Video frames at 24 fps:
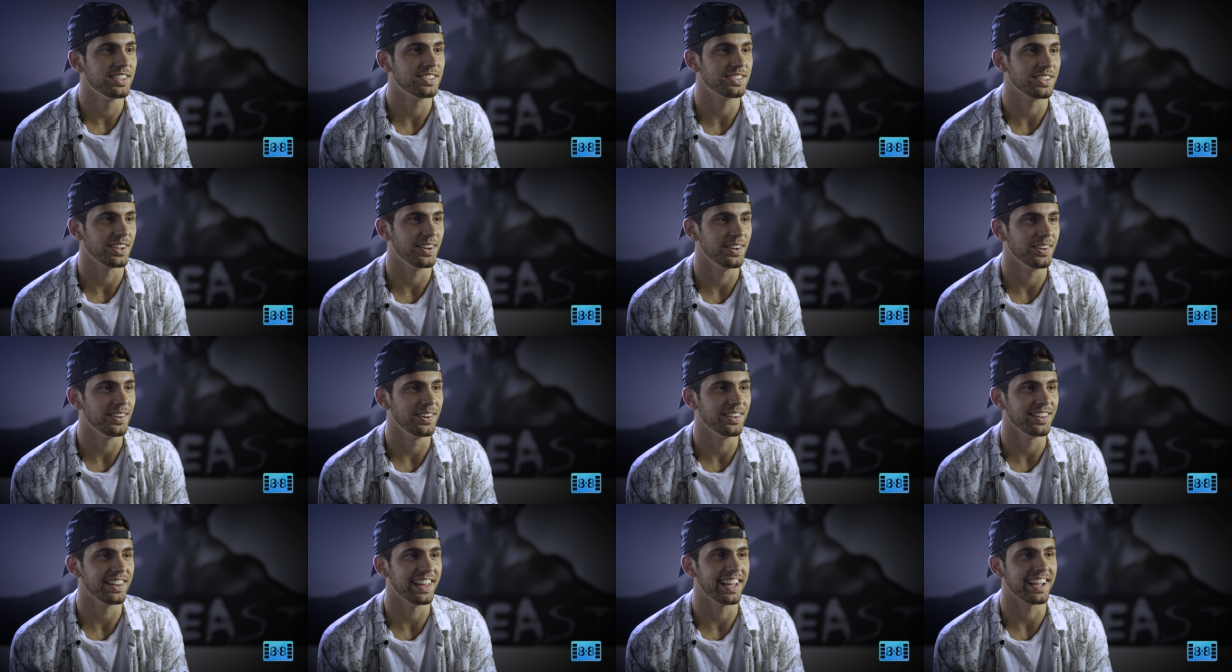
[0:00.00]

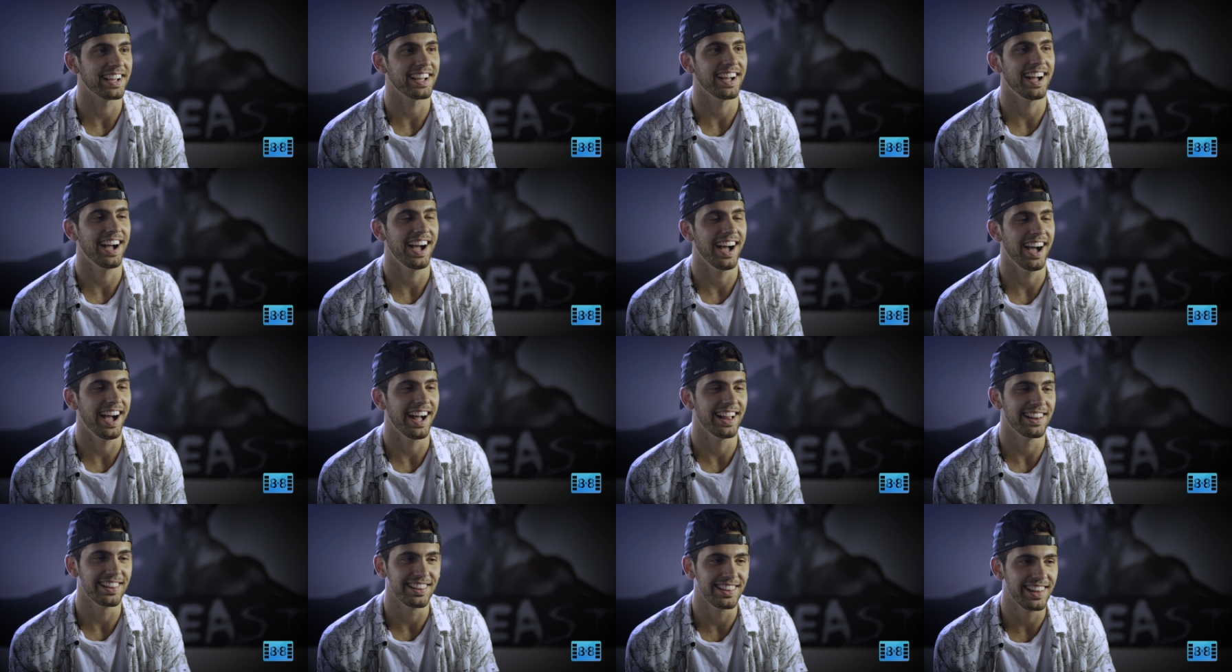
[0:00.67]
So like,
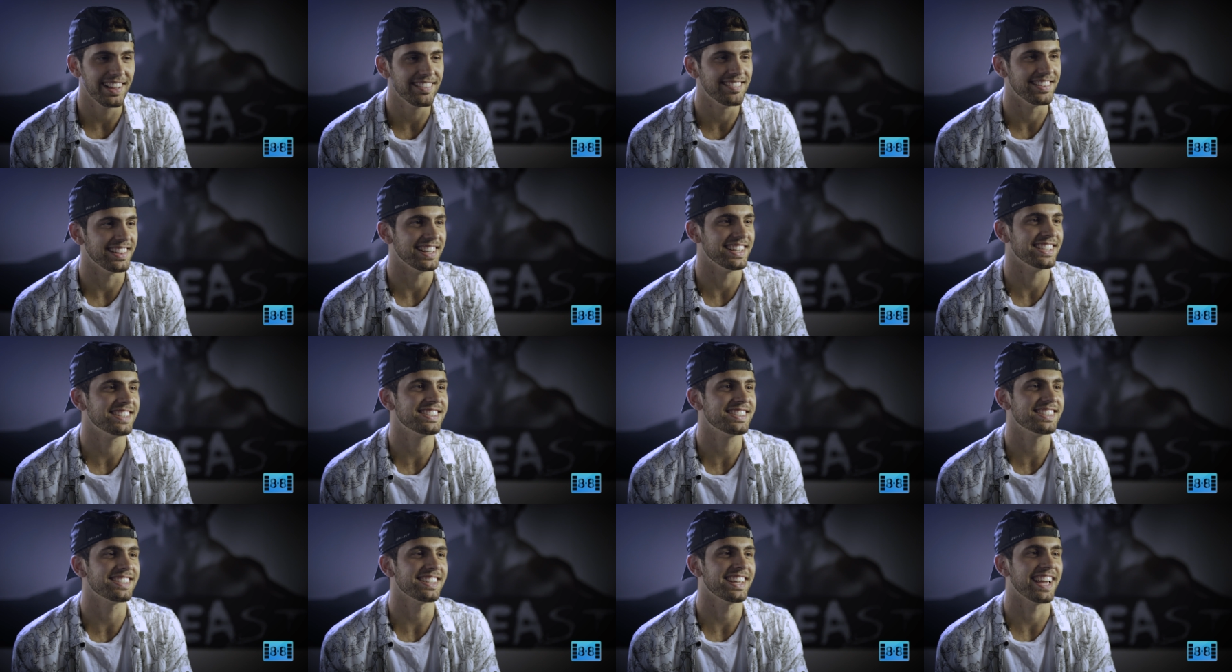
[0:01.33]
I love
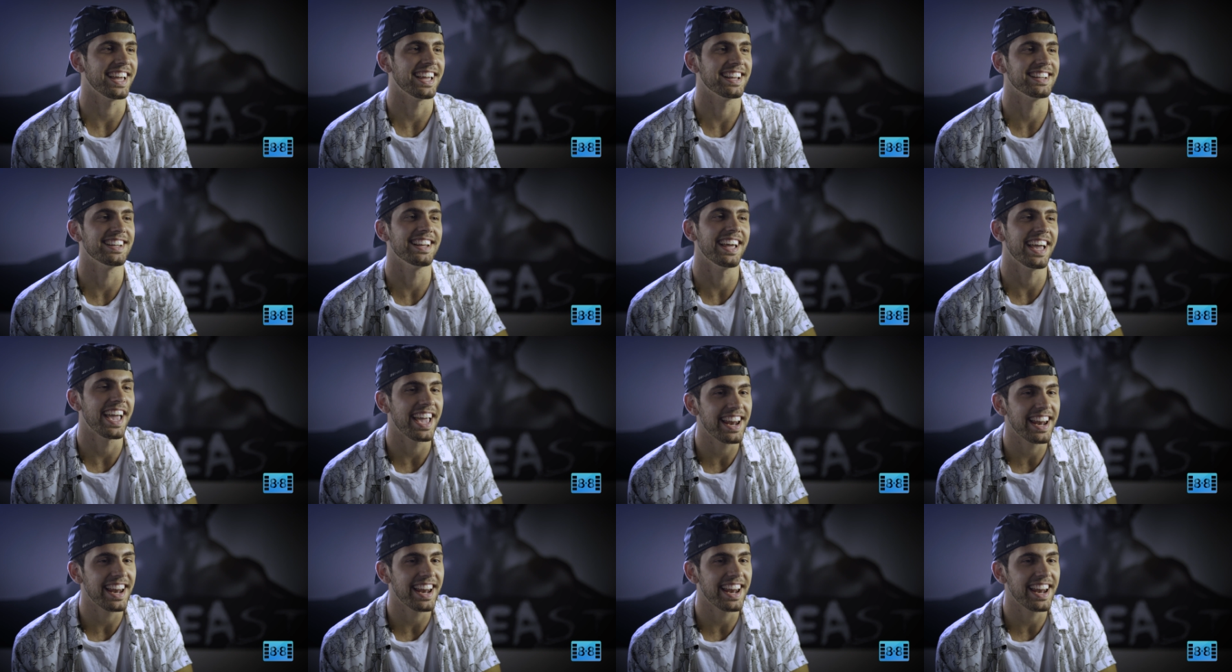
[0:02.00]
this and,